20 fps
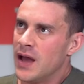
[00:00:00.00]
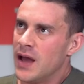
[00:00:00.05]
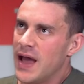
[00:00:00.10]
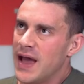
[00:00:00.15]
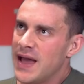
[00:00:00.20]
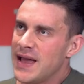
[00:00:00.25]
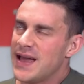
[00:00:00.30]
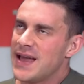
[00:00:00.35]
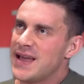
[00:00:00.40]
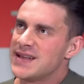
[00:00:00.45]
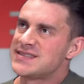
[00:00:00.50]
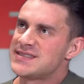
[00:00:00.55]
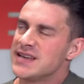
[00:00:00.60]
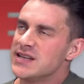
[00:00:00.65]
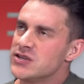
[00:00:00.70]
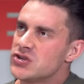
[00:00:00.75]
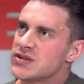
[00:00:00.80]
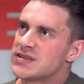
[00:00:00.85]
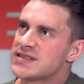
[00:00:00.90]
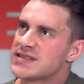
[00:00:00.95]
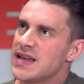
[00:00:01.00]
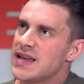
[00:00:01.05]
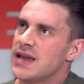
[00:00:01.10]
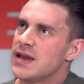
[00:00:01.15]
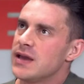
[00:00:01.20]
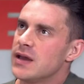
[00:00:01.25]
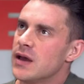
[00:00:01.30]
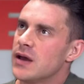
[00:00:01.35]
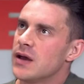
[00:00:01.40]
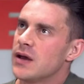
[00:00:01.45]
it's
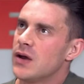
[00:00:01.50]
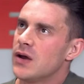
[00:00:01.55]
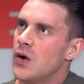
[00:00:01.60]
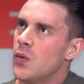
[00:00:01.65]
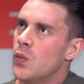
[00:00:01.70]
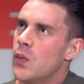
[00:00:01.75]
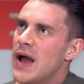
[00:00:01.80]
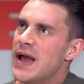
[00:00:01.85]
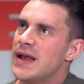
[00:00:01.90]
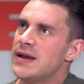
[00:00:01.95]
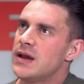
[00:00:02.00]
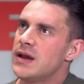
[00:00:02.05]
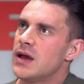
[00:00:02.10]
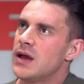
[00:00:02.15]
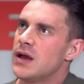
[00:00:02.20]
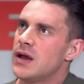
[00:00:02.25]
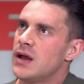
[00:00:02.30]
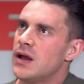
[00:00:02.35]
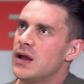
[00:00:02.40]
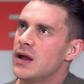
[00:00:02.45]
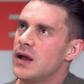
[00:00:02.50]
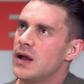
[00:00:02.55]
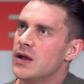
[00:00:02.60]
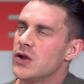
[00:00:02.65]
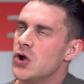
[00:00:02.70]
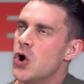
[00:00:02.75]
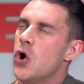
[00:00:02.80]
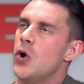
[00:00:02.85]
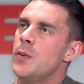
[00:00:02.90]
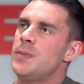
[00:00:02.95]
interesting when
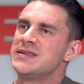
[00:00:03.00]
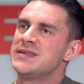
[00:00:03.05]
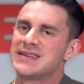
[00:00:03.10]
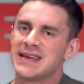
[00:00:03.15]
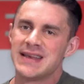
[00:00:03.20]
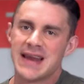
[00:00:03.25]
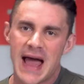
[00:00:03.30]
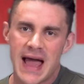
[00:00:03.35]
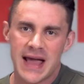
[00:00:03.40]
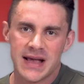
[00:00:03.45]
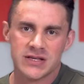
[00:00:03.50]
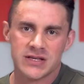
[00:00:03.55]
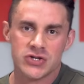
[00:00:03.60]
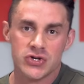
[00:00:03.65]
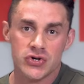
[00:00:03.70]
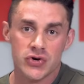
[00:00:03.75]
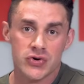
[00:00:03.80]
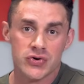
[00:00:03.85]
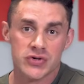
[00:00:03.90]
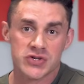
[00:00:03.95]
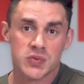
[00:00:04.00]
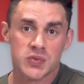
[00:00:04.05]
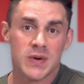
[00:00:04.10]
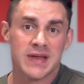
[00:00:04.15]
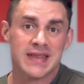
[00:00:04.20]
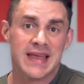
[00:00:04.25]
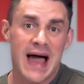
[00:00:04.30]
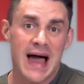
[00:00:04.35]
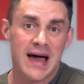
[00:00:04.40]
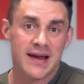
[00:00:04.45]
Huperzine A is used
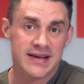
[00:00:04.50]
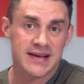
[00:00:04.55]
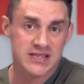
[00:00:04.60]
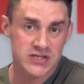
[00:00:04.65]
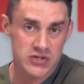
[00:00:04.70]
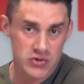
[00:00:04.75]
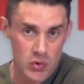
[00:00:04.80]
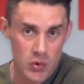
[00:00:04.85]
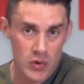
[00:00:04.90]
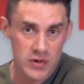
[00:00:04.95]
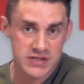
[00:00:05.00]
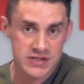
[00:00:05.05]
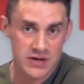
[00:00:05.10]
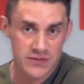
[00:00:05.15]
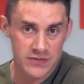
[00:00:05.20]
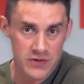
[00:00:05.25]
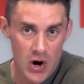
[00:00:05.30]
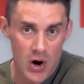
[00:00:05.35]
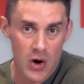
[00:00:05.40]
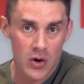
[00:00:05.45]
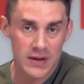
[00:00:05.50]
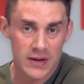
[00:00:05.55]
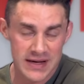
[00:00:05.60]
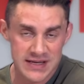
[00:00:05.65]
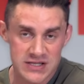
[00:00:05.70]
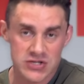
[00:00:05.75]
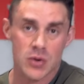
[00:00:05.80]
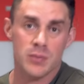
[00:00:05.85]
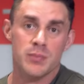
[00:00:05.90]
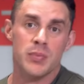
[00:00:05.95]
without a source of
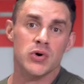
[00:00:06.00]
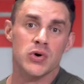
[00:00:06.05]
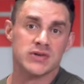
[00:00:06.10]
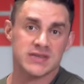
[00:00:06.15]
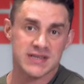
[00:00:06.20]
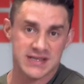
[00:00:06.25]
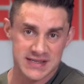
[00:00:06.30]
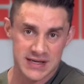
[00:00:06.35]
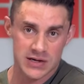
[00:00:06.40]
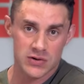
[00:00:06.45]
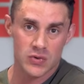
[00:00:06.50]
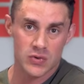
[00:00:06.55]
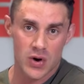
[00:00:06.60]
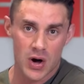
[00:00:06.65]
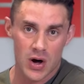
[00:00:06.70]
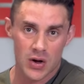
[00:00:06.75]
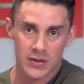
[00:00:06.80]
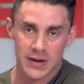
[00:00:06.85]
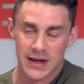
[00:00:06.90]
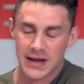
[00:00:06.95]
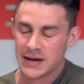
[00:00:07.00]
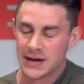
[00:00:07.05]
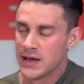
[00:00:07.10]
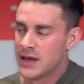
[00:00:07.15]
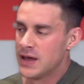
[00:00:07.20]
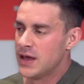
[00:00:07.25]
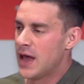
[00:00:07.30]
choline to boost acetylcholine.